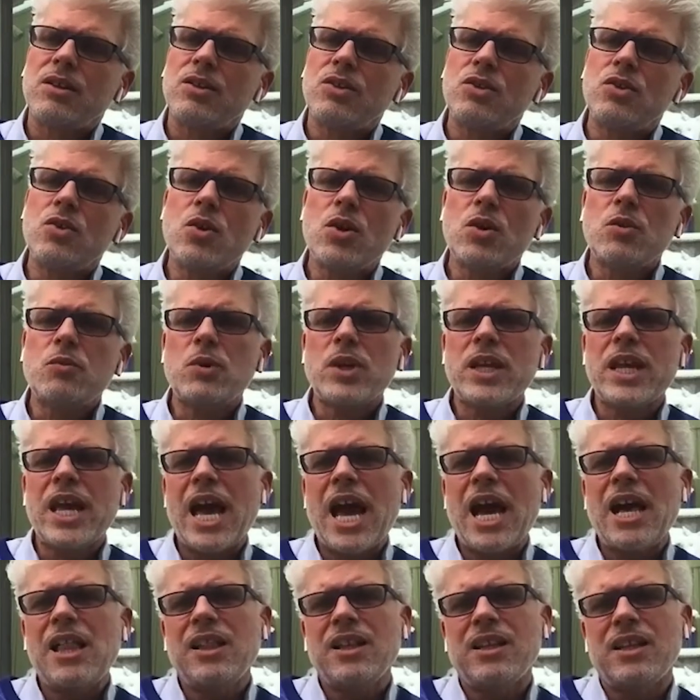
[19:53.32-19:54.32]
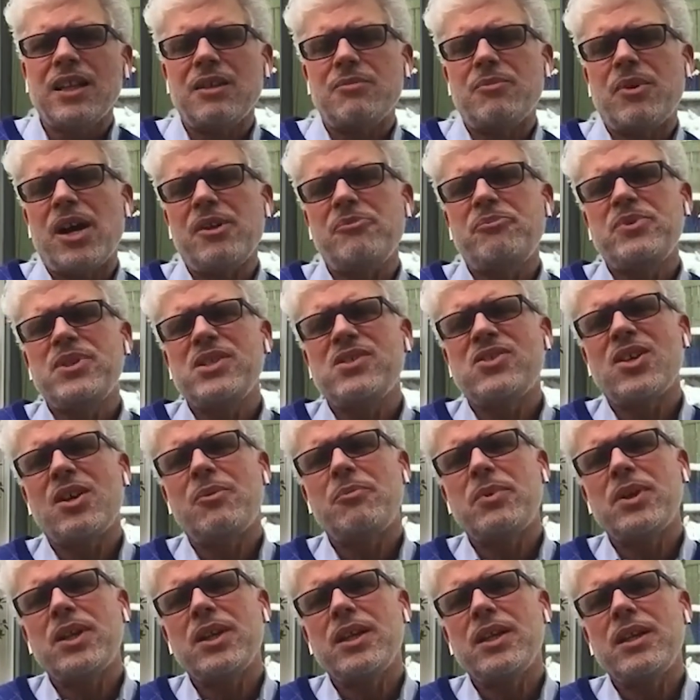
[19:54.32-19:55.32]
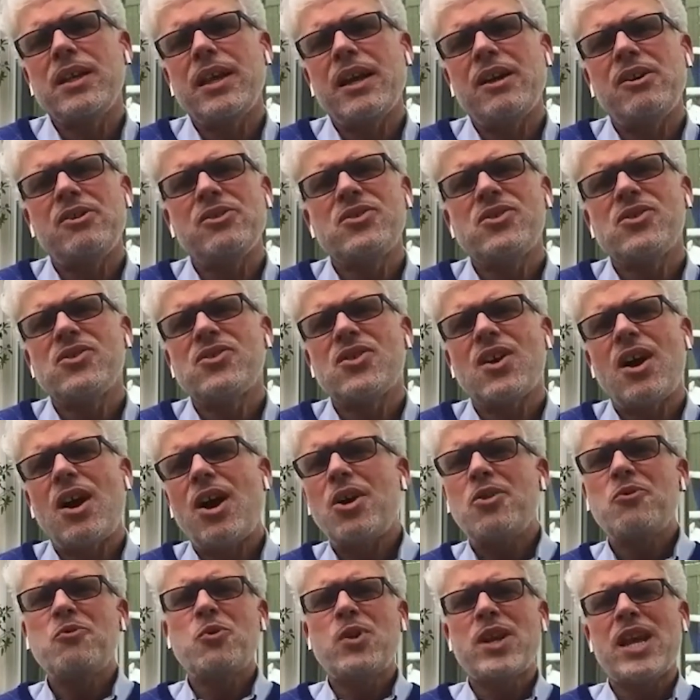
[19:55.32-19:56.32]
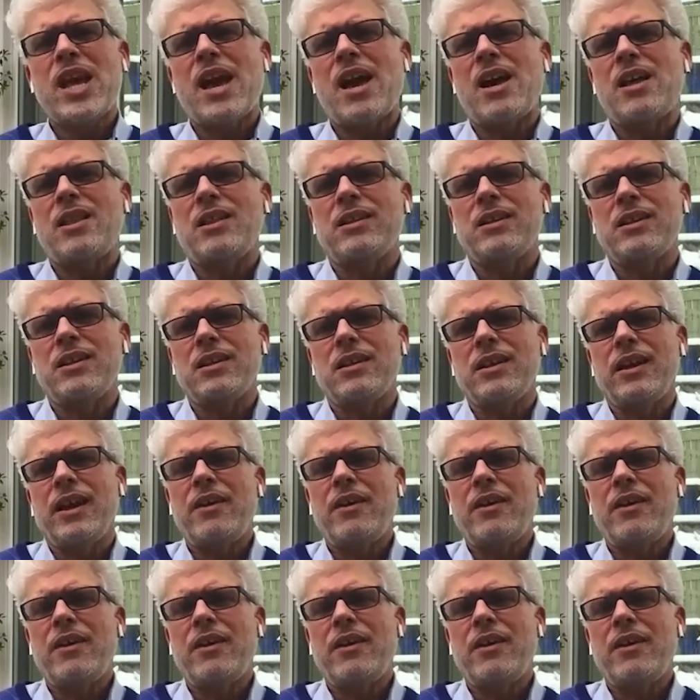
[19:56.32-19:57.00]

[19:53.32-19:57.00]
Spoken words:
your reality might be somebody else's unreality,